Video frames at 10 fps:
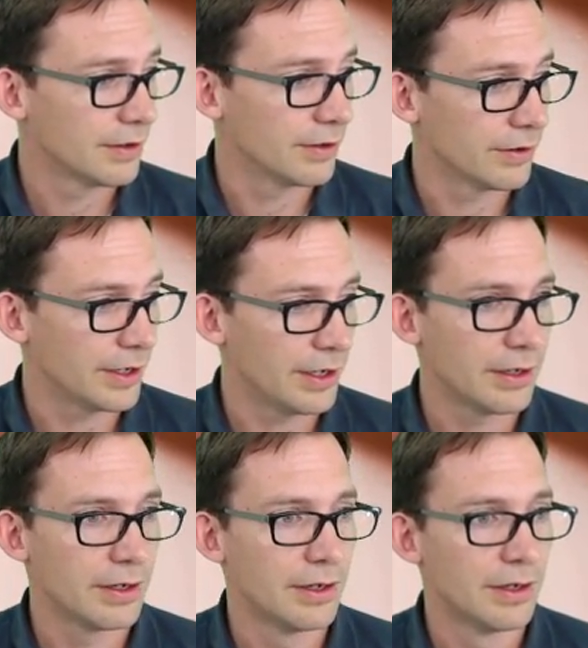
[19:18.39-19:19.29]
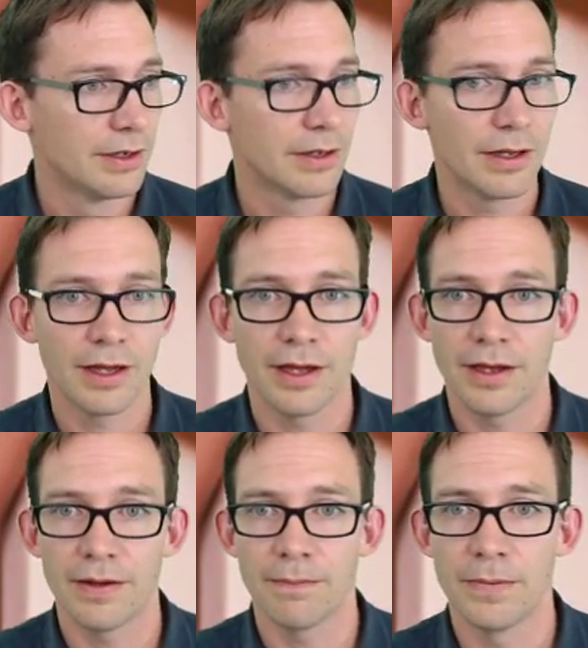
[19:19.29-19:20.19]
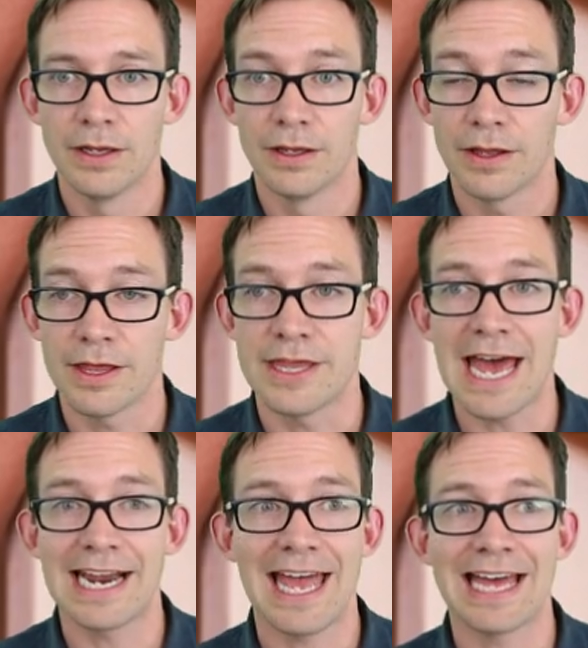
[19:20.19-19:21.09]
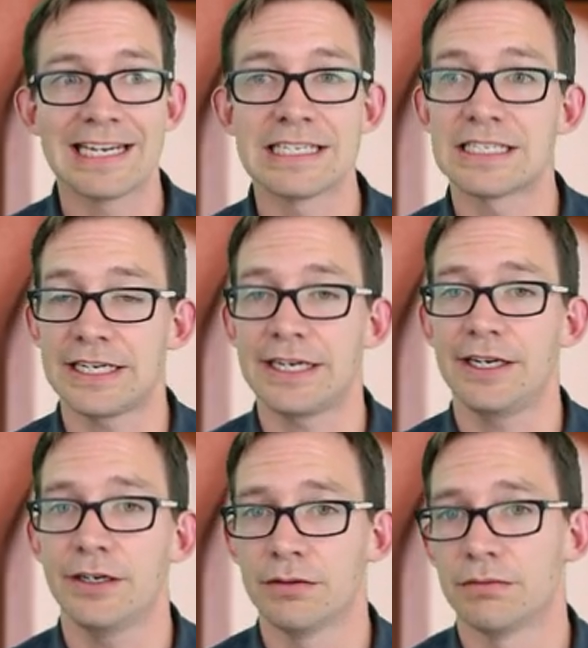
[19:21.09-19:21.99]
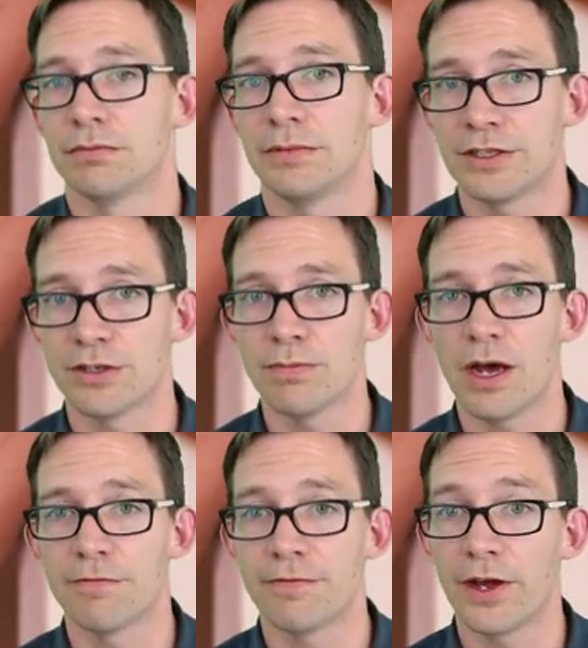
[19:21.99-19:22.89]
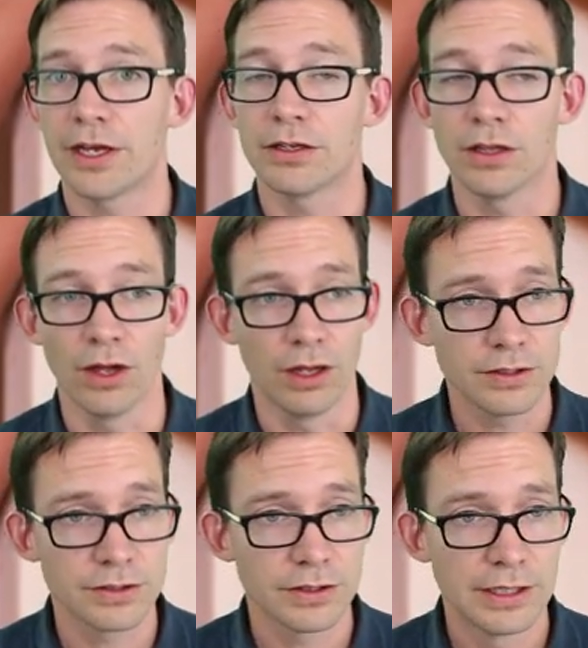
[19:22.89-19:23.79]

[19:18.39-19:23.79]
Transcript: Okay, that I hadn't seen, that's a modifying clause,